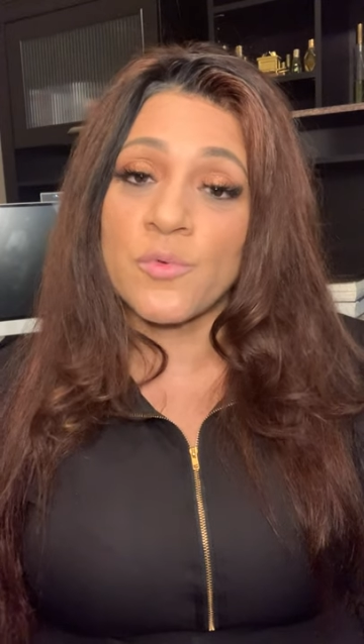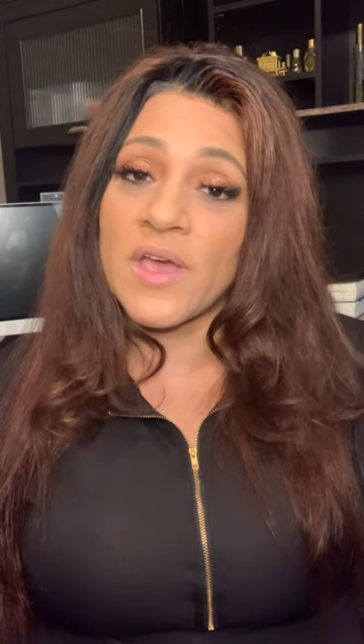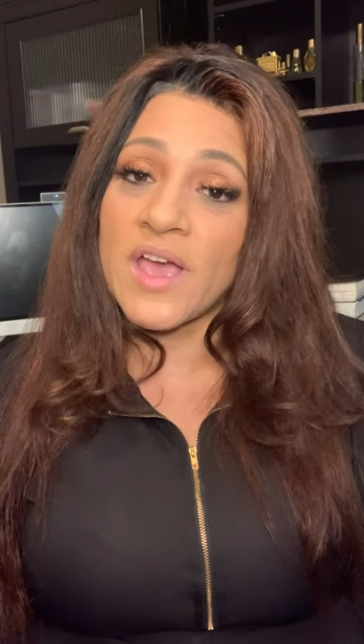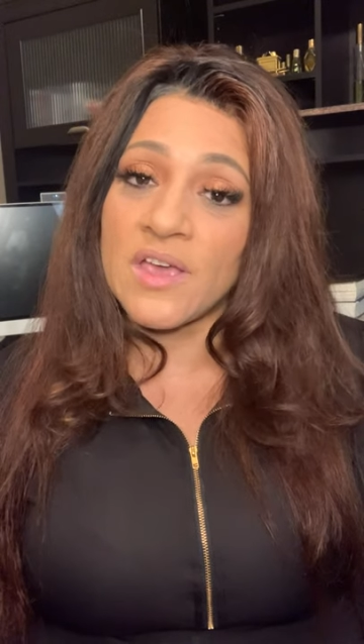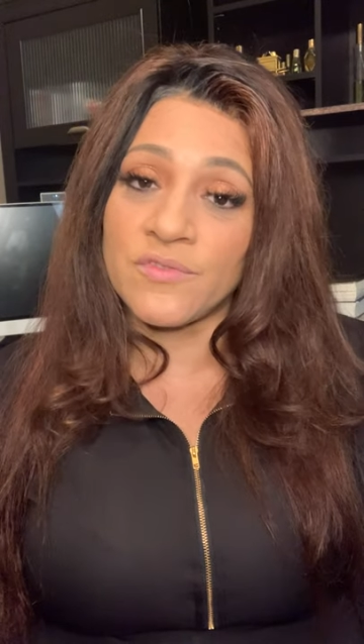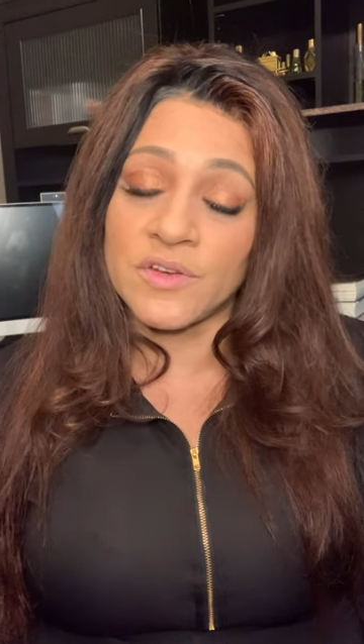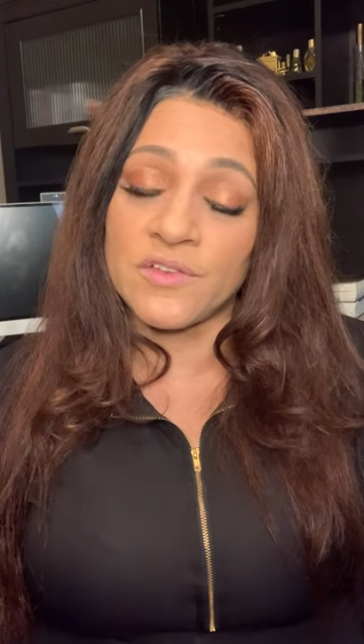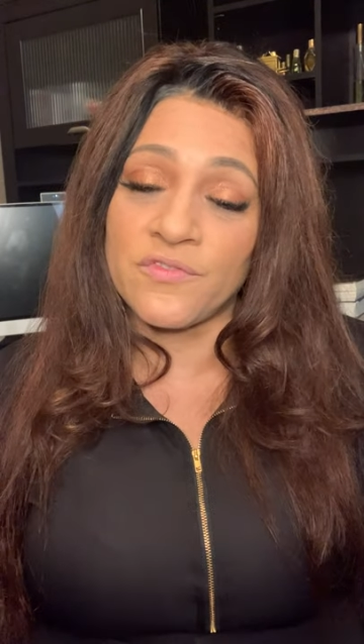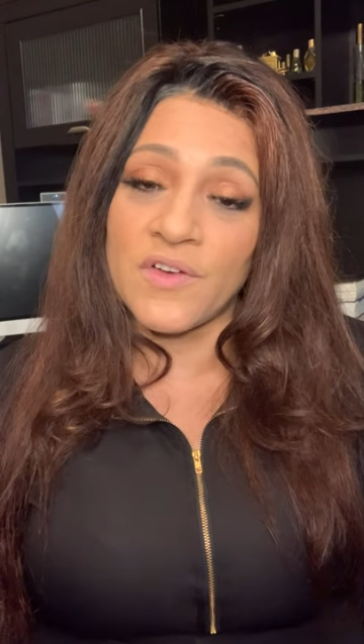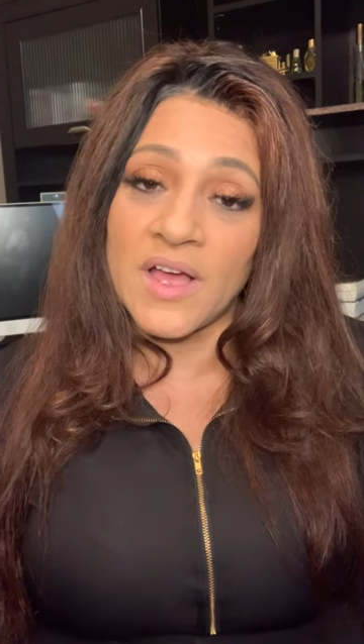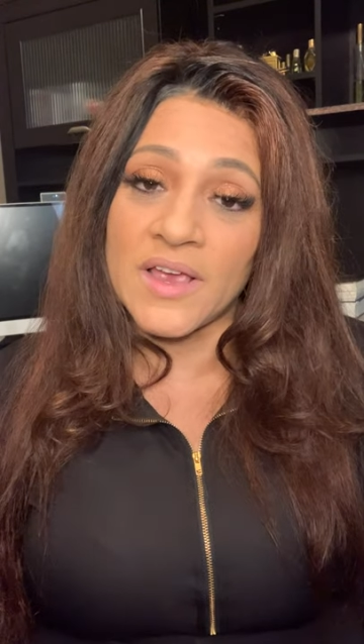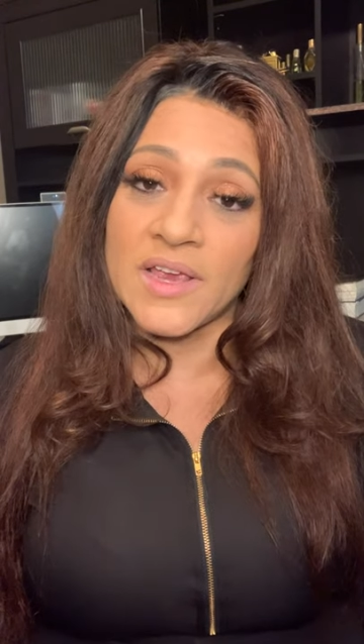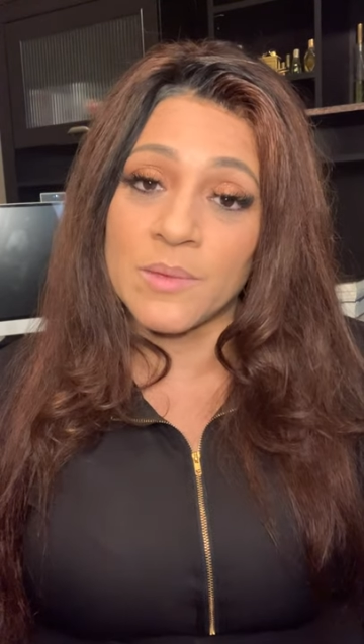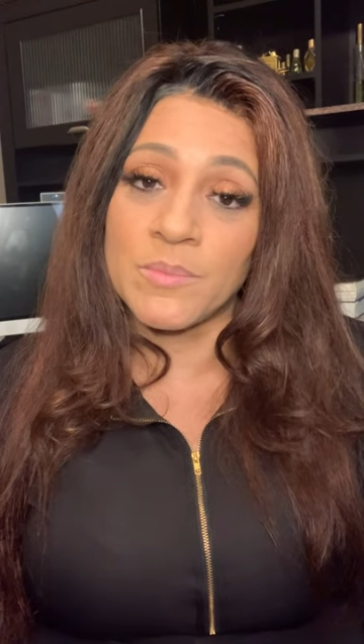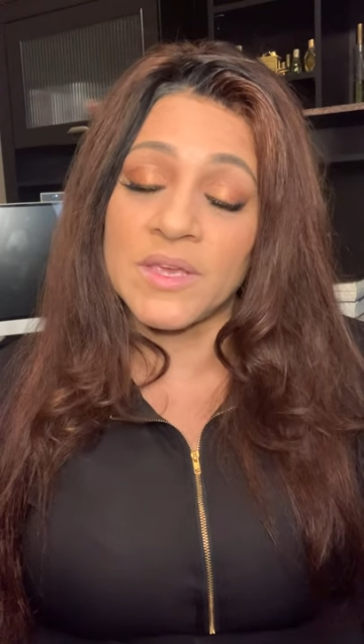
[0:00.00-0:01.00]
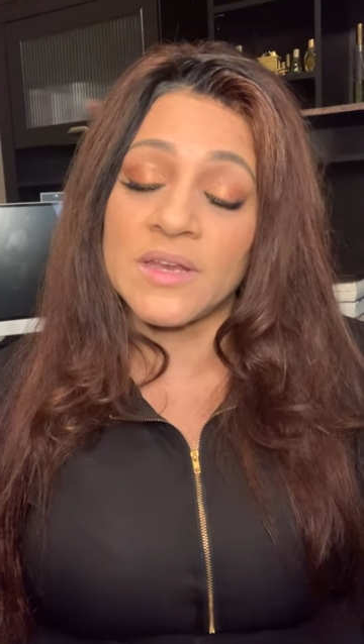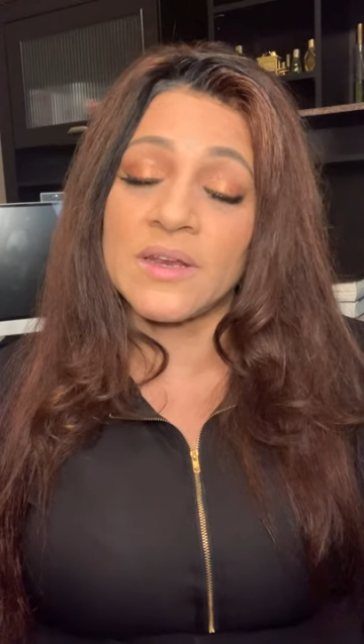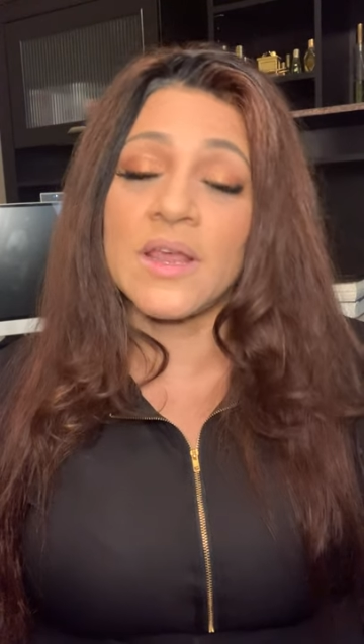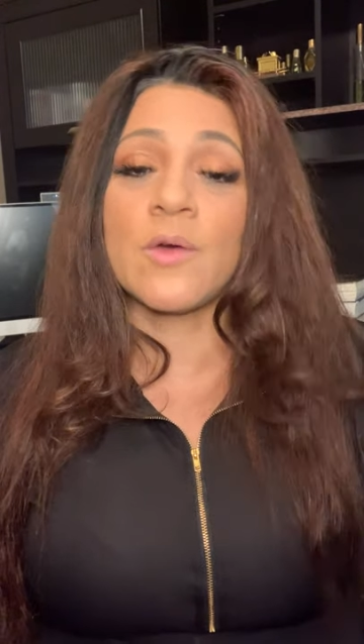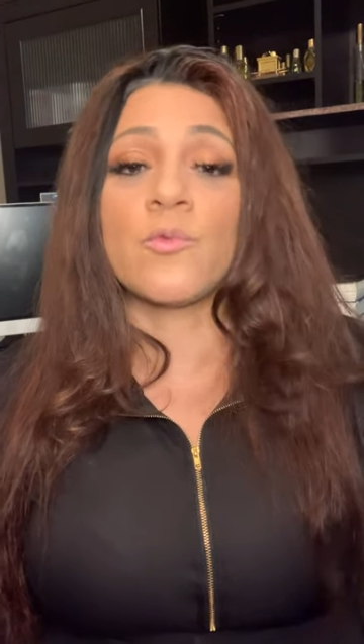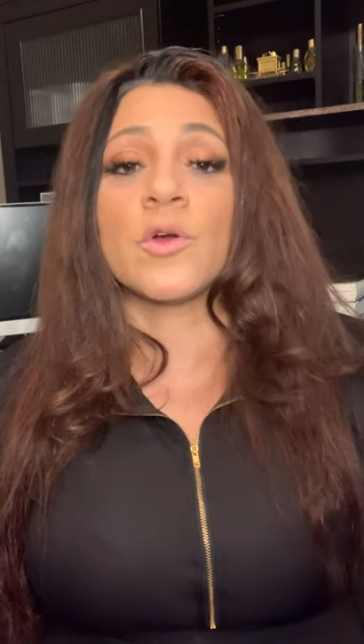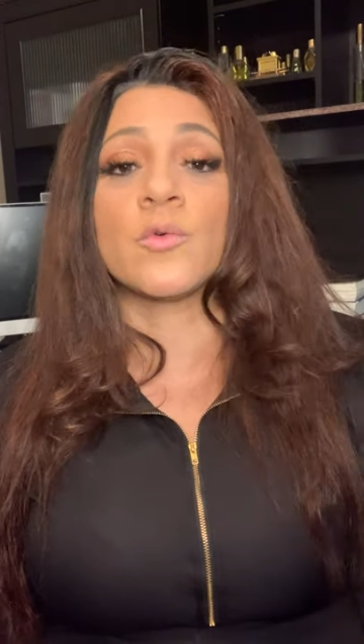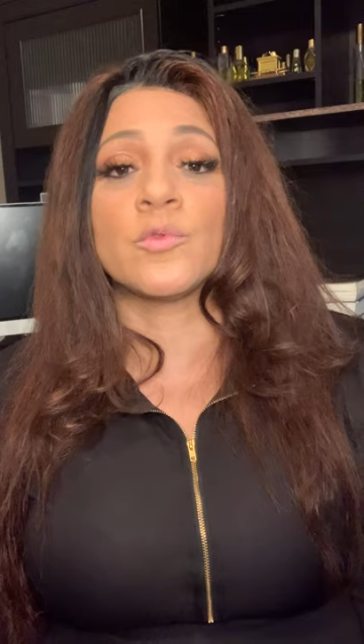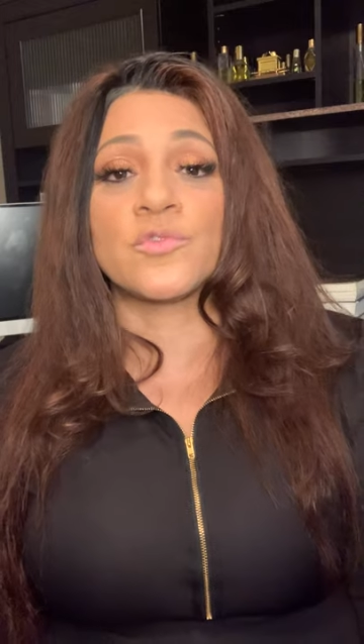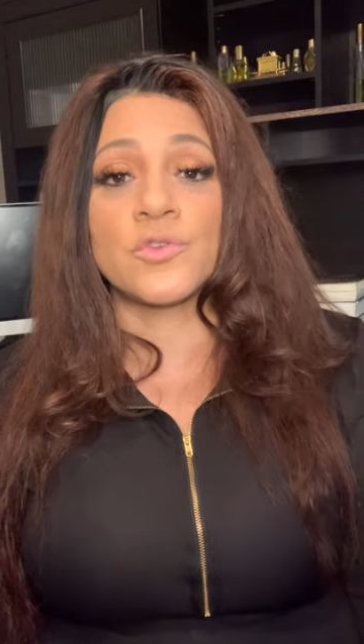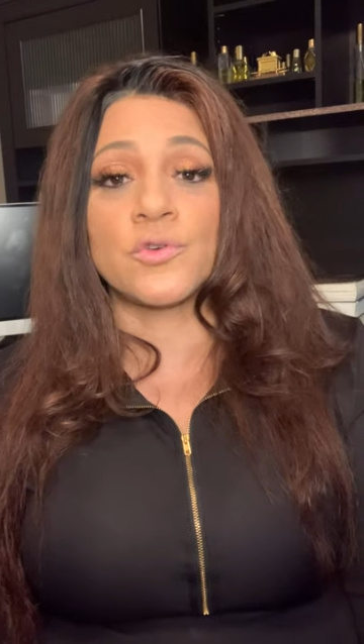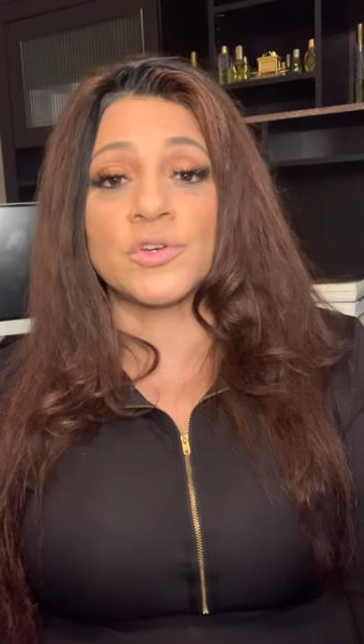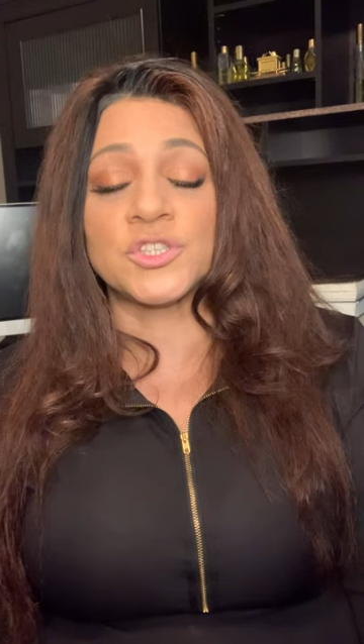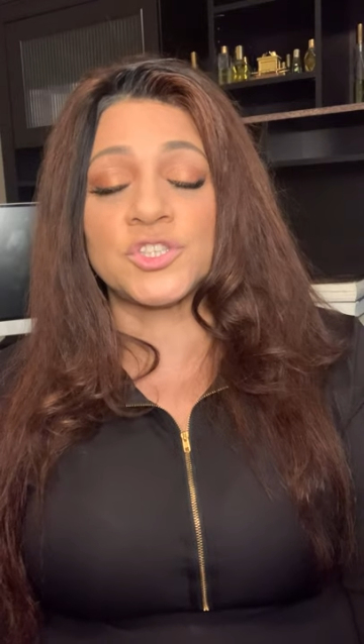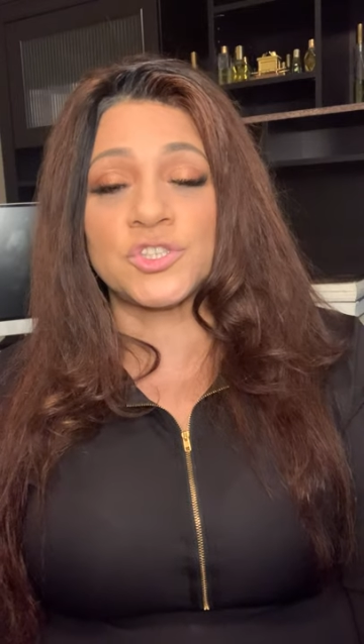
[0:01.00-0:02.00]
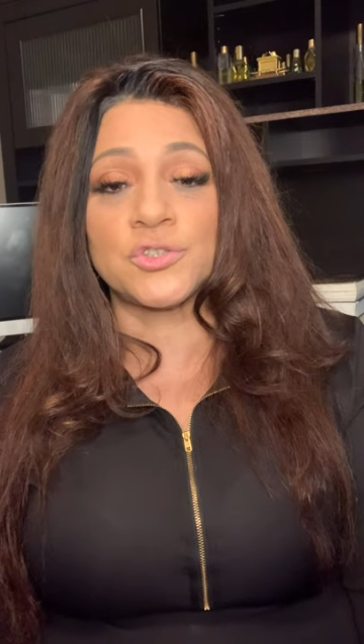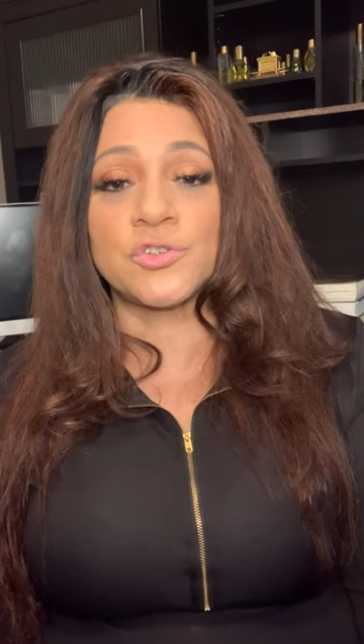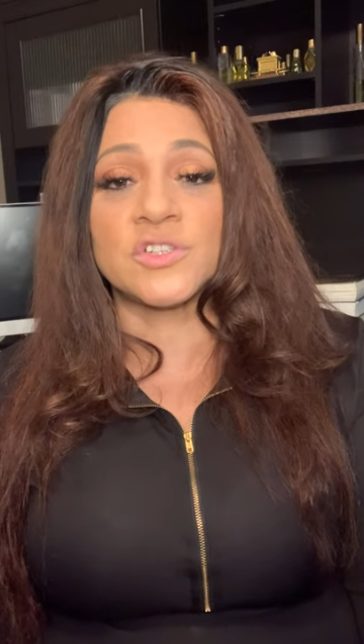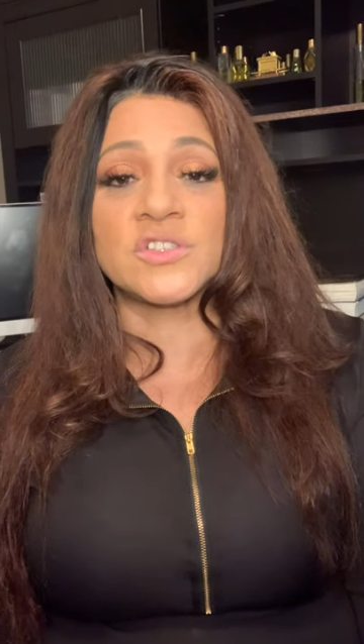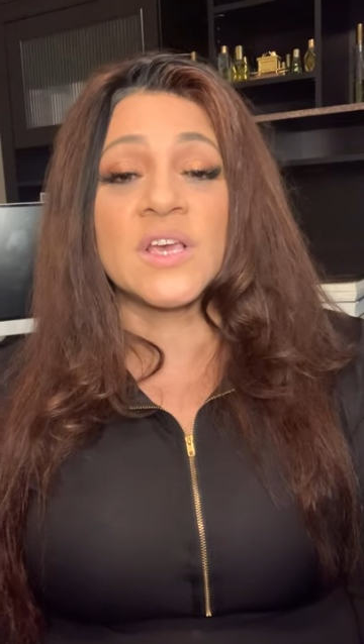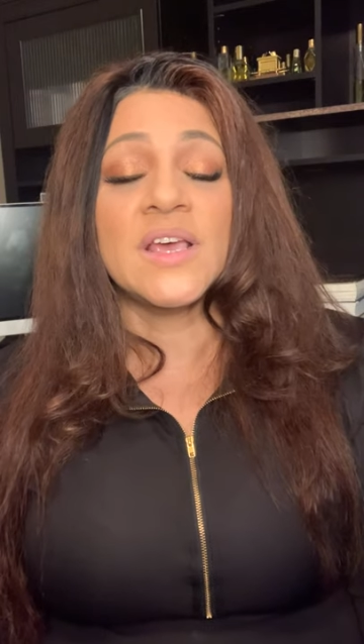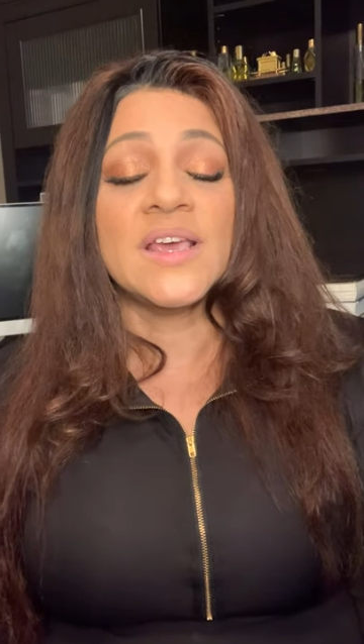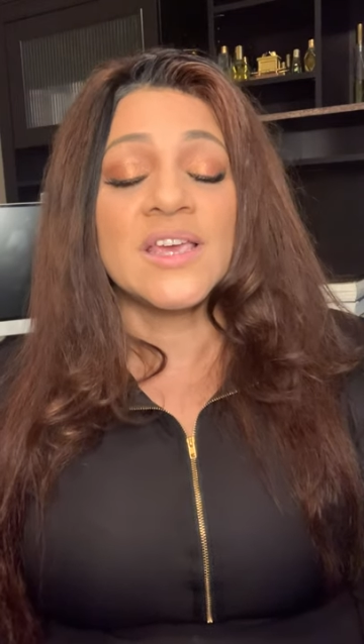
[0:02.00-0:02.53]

have and if I am in network with your insurance.